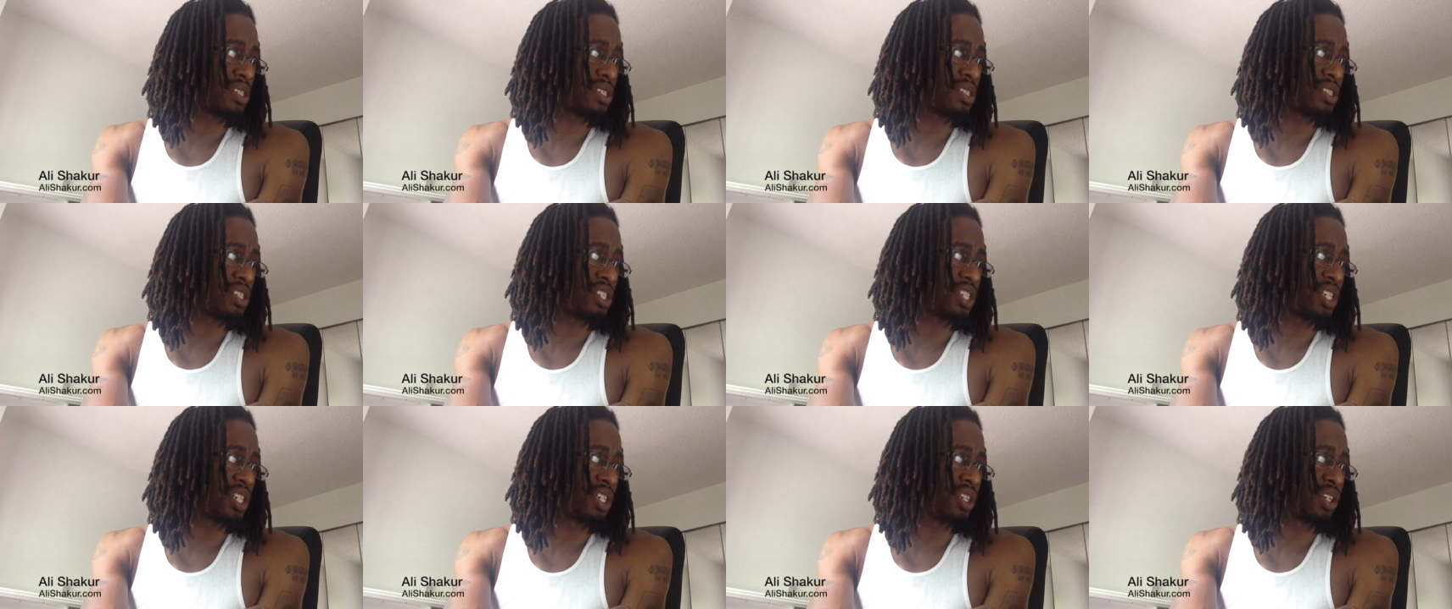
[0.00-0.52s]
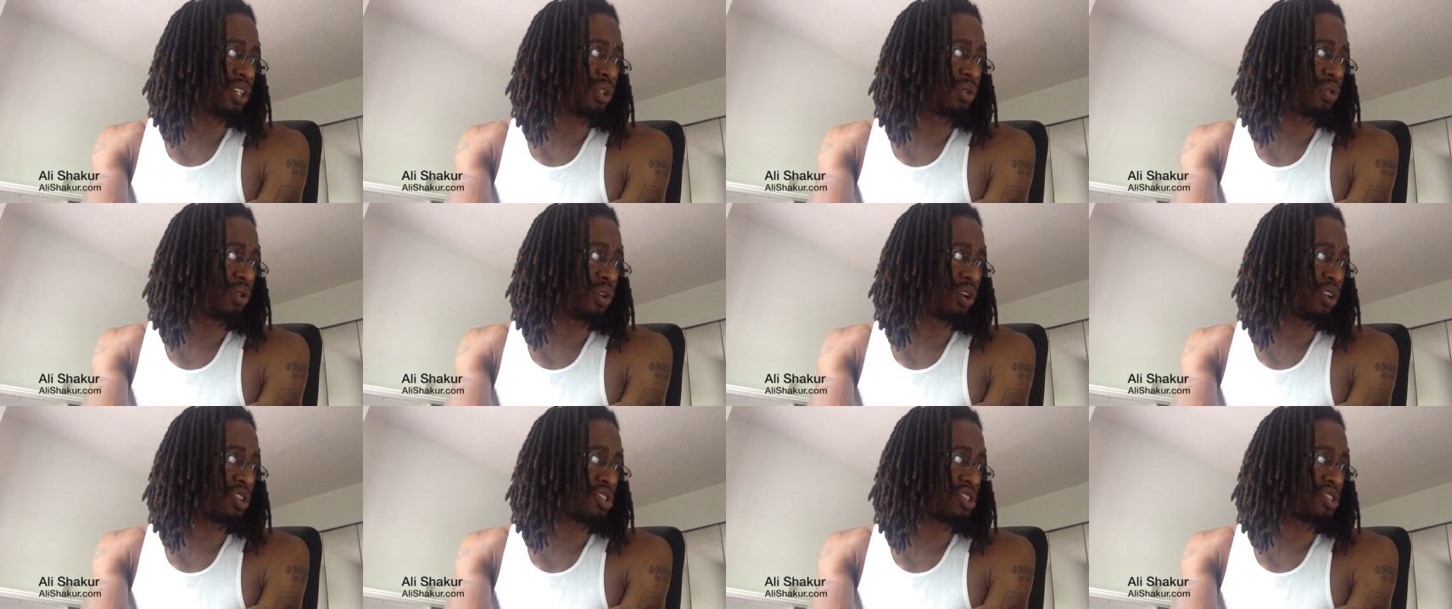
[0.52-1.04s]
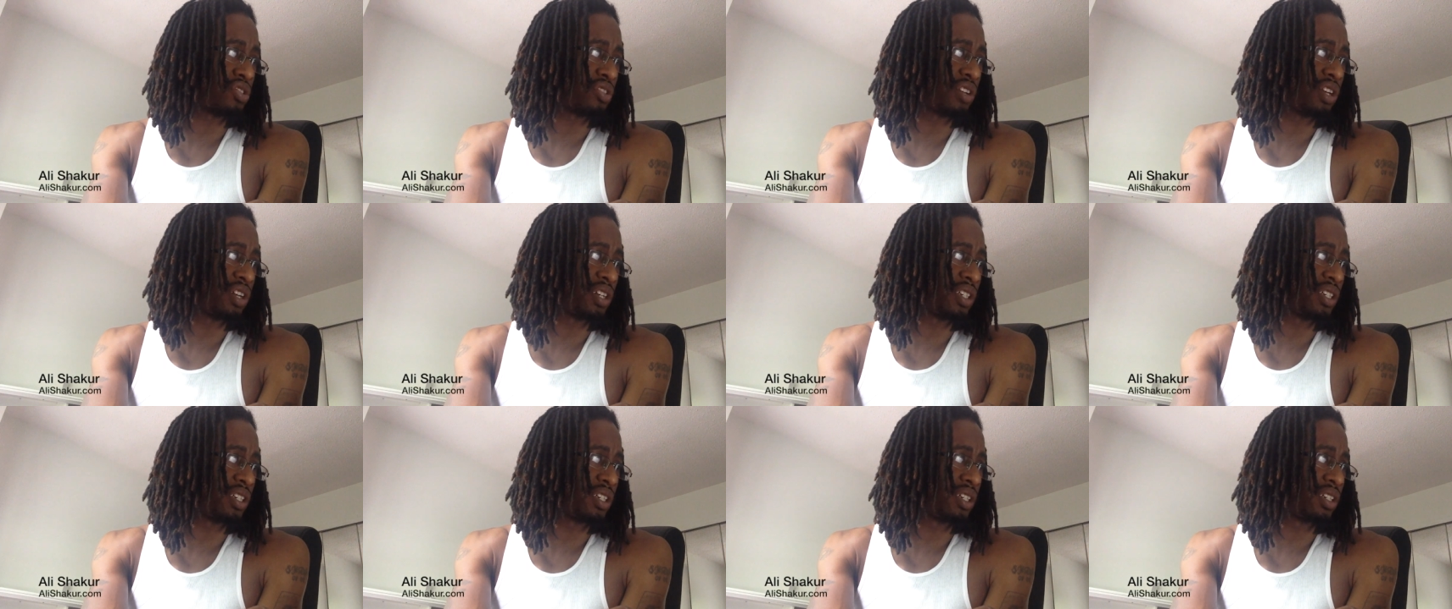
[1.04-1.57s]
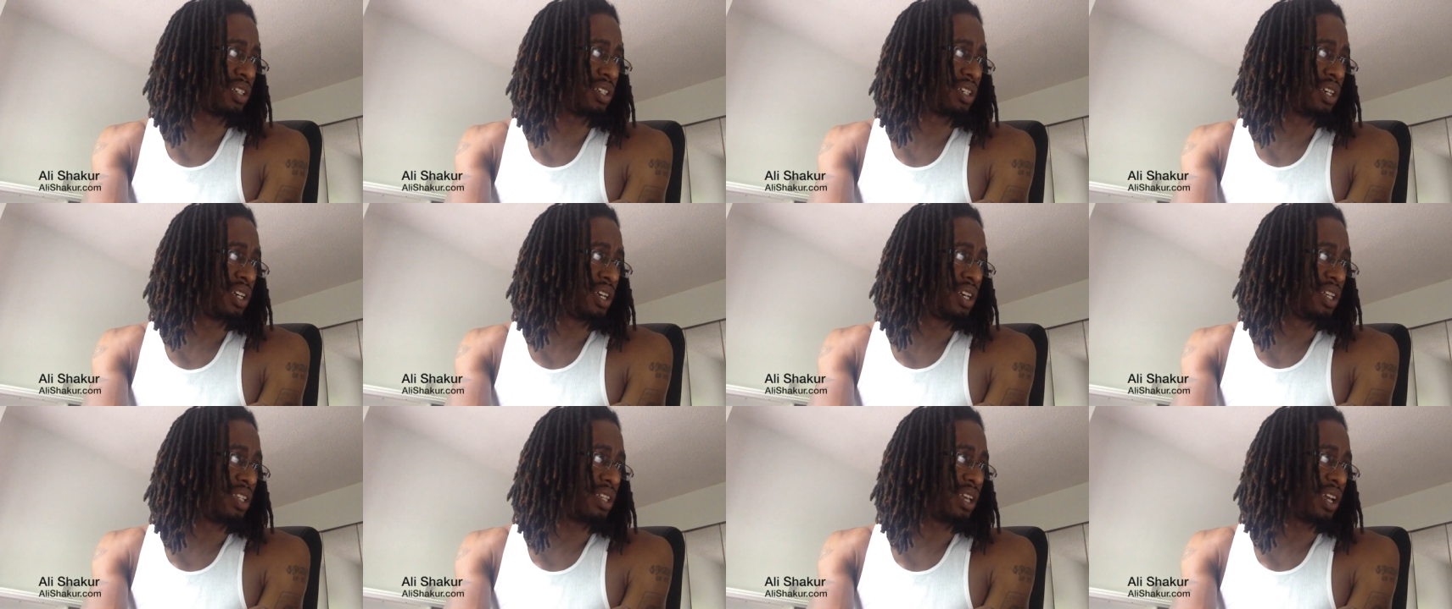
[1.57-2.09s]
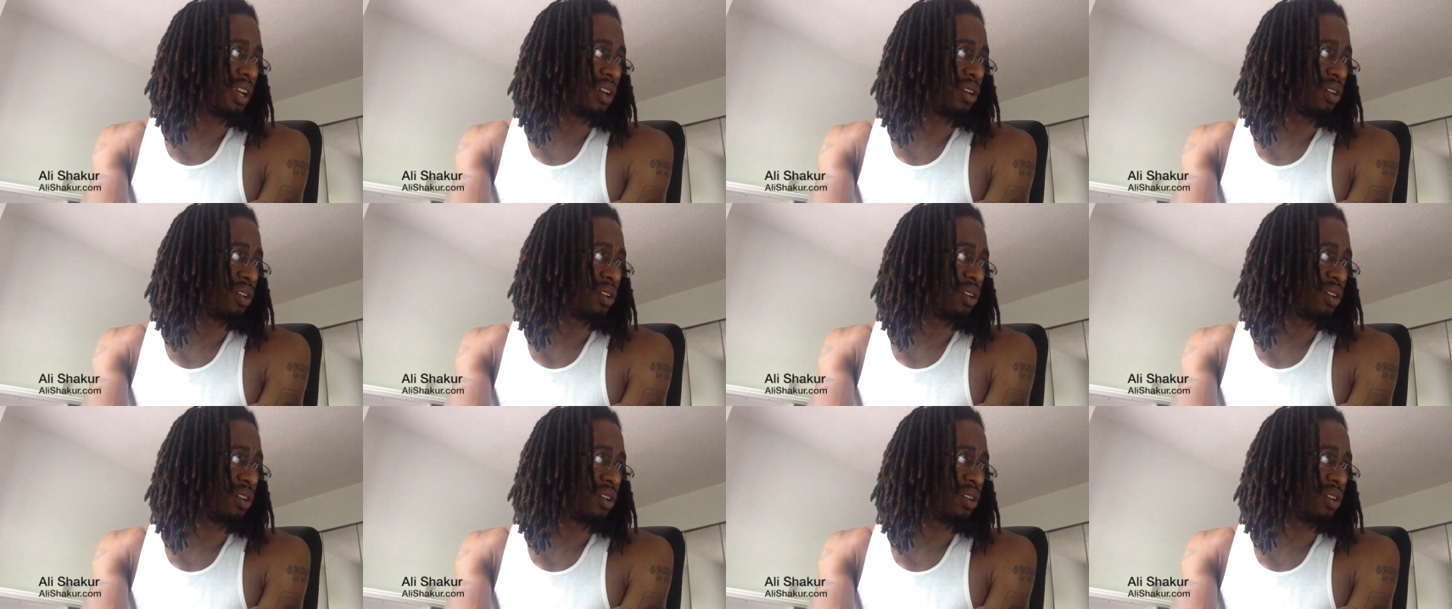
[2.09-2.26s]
is GQ Australia. They